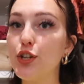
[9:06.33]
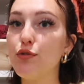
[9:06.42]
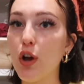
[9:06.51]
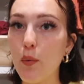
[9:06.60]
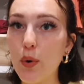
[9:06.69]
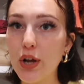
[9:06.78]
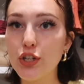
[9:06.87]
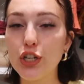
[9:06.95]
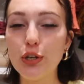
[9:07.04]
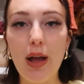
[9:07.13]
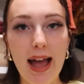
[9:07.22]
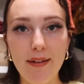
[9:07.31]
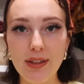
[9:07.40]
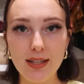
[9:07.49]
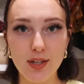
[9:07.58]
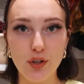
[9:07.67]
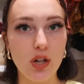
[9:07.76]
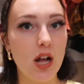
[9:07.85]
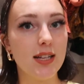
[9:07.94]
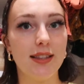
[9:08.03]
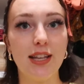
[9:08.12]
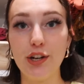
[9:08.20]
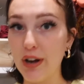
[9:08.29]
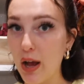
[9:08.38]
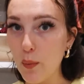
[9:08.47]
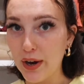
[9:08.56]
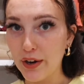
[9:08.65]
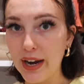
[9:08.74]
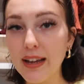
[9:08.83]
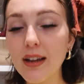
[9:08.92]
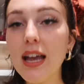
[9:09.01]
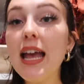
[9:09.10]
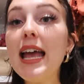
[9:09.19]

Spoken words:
and you don't want to have things in your closet that you're not wearing,